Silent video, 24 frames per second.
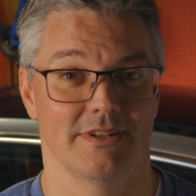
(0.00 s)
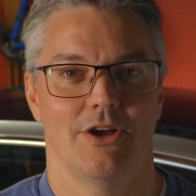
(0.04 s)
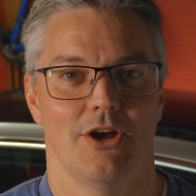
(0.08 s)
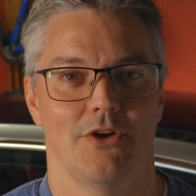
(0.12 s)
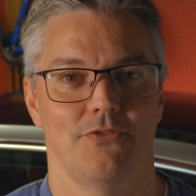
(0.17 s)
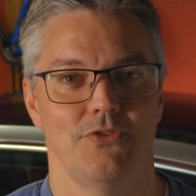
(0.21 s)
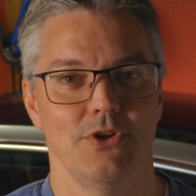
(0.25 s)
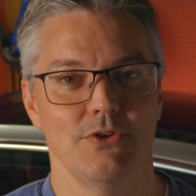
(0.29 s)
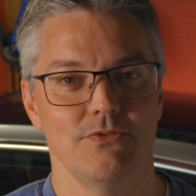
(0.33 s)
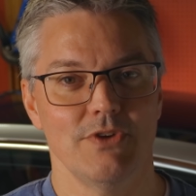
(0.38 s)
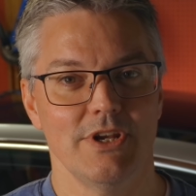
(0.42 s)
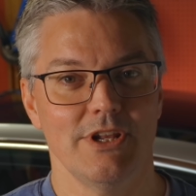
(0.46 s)
A
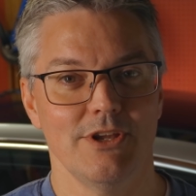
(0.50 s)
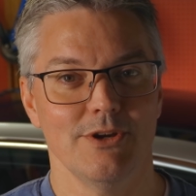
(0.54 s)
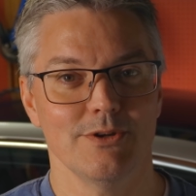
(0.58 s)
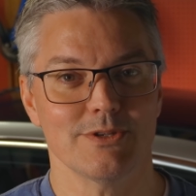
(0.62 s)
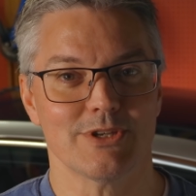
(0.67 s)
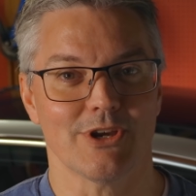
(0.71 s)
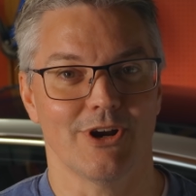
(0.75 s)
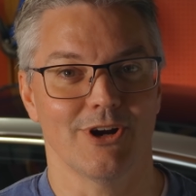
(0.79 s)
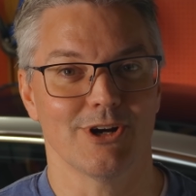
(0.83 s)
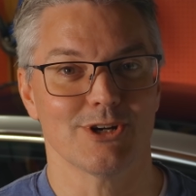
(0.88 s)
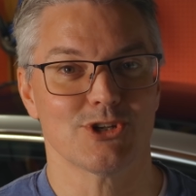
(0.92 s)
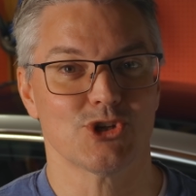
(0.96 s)
few
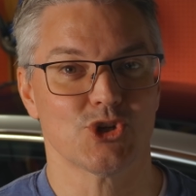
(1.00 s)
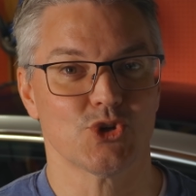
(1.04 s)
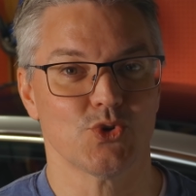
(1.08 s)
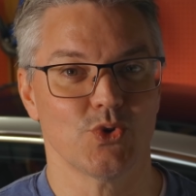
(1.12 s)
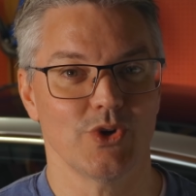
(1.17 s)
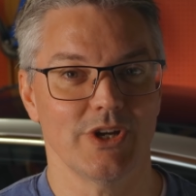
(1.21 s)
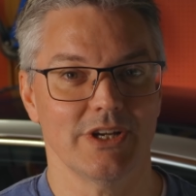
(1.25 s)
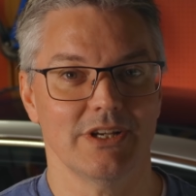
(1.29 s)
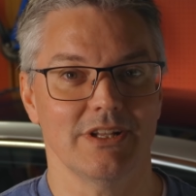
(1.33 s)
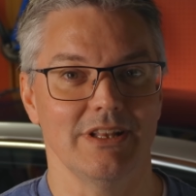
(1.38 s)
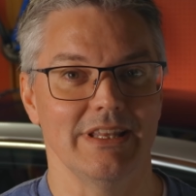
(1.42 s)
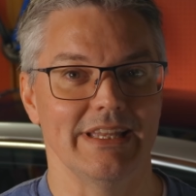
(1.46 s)
videos are
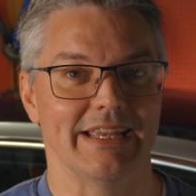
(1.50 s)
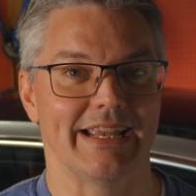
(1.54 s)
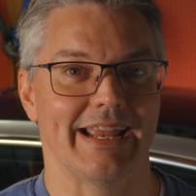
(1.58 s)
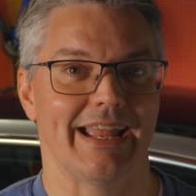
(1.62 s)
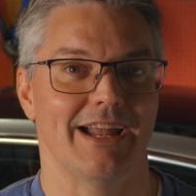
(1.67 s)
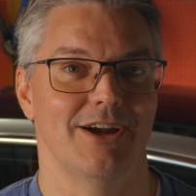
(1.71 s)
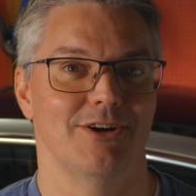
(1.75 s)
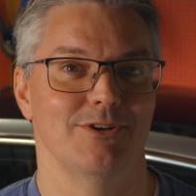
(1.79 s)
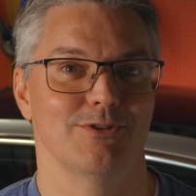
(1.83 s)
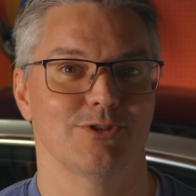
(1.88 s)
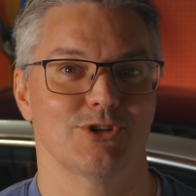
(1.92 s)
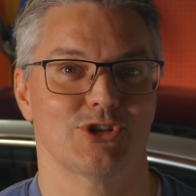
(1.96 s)
trickling
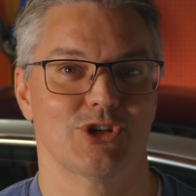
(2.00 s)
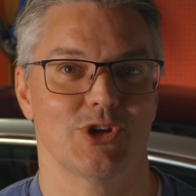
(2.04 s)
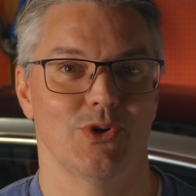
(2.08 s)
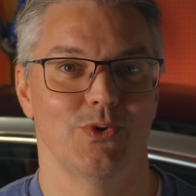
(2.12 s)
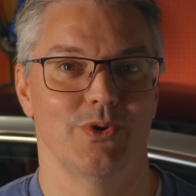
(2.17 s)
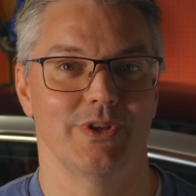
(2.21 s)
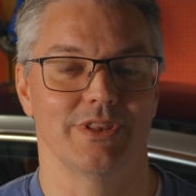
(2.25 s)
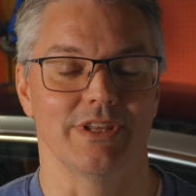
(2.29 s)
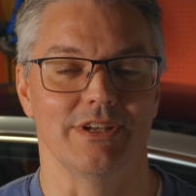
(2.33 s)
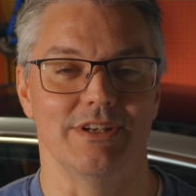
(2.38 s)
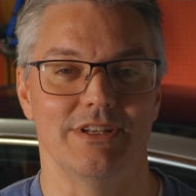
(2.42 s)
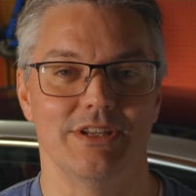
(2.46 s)
out
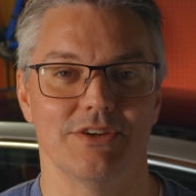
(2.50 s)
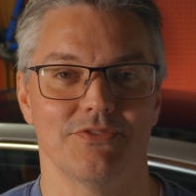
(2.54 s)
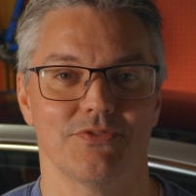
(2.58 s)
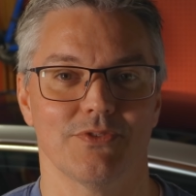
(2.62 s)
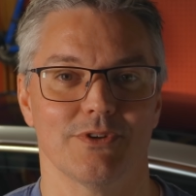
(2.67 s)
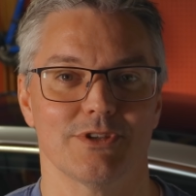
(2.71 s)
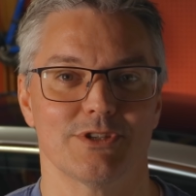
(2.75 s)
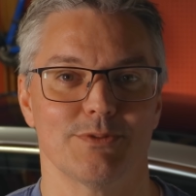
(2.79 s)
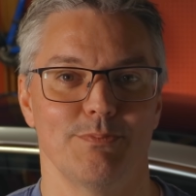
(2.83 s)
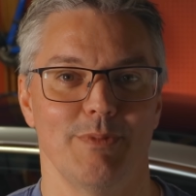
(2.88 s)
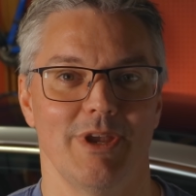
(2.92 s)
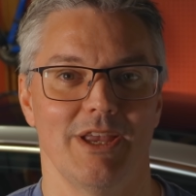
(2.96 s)
showing the
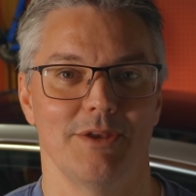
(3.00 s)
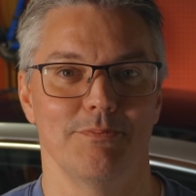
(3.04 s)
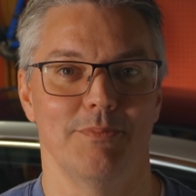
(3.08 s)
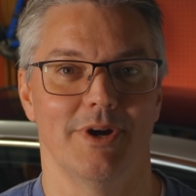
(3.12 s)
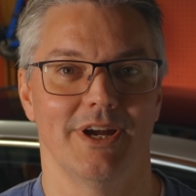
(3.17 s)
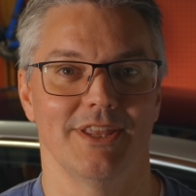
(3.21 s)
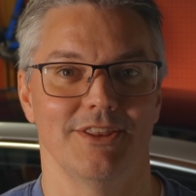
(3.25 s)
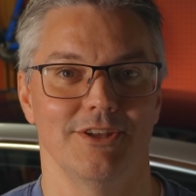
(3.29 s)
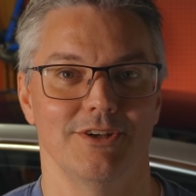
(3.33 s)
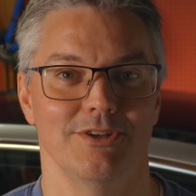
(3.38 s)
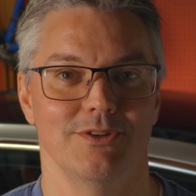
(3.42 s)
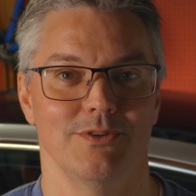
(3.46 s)
difference made
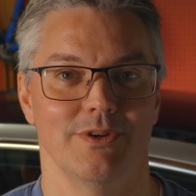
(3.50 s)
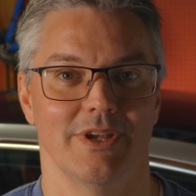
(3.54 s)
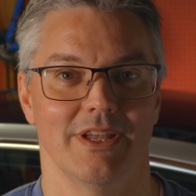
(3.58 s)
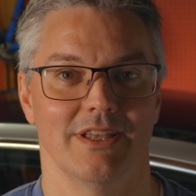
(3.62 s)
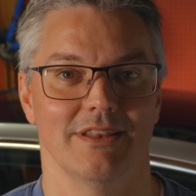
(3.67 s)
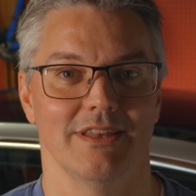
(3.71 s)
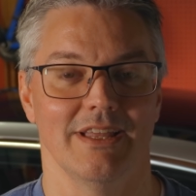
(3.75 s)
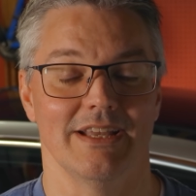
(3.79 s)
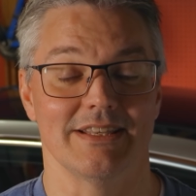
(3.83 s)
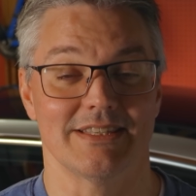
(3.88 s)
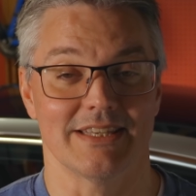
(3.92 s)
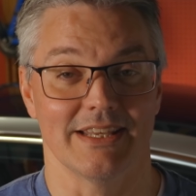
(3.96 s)
by the new
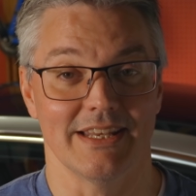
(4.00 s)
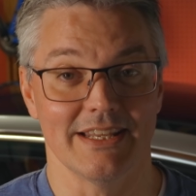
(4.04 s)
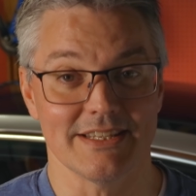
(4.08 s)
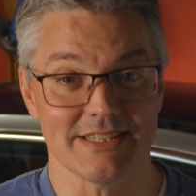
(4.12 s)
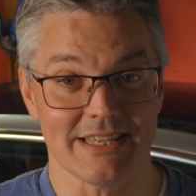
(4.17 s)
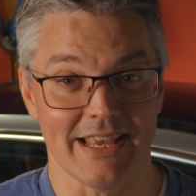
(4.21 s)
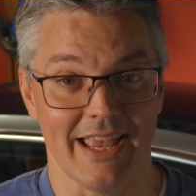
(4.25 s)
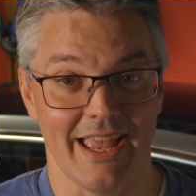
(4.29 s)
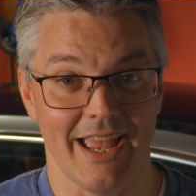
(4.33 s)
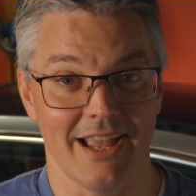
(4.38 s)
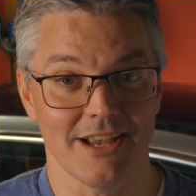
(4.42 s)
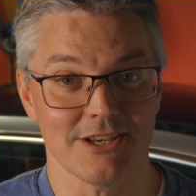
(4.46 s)
headlights, and
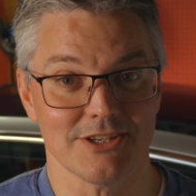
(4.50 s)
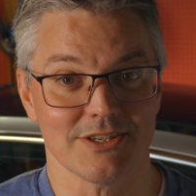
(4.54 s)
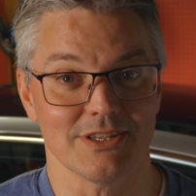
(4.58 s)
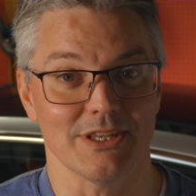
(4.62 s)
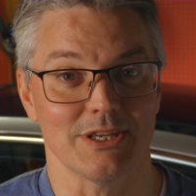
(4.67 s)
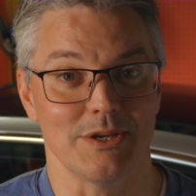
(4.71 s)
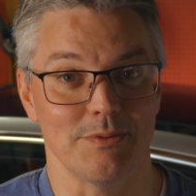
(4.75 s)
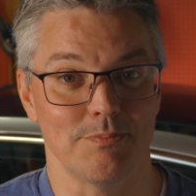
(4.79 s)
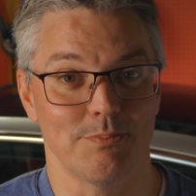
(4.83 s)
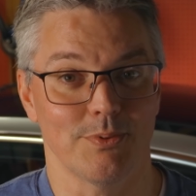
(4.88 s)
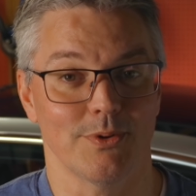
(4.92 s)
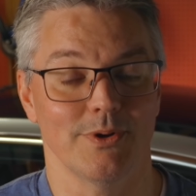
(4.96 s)
it's
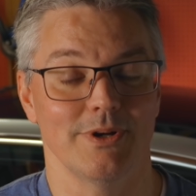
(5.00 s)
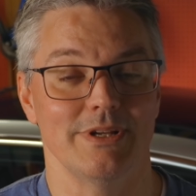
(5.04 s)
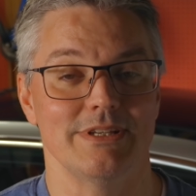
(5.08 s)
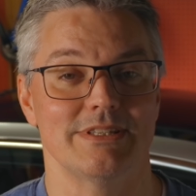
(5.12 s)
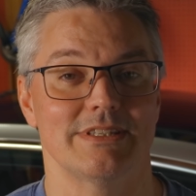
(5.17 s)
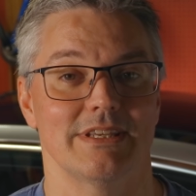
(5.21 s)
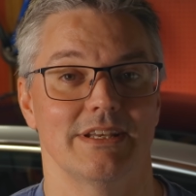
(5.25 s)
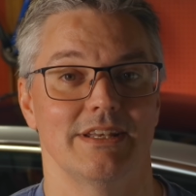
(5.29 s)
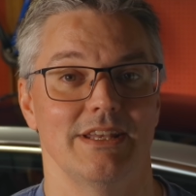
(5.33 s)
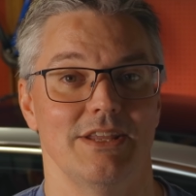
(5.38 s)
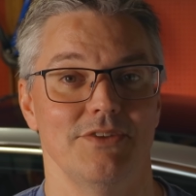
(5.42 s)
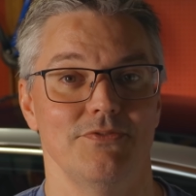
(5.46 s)
actually pretty
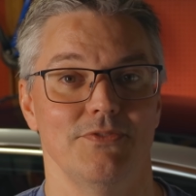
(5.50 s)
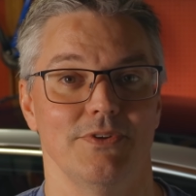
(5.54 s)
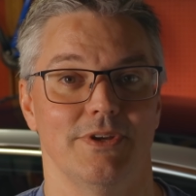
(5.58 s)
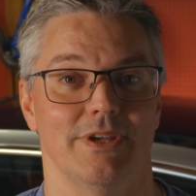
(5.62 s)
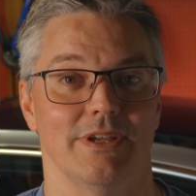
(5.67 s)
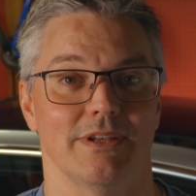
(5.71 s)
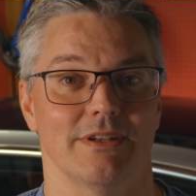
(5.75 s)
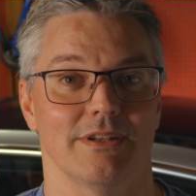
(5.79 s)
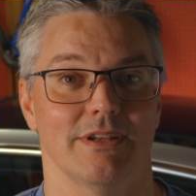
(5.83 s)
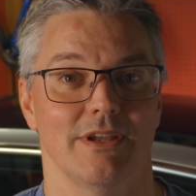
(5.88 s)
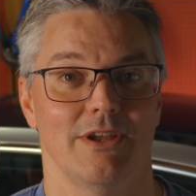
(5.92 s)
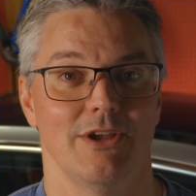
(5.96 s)

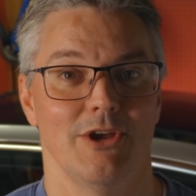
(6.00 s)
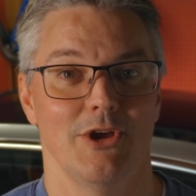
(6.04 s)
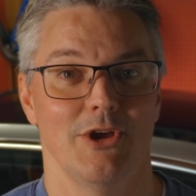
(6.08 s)
significant.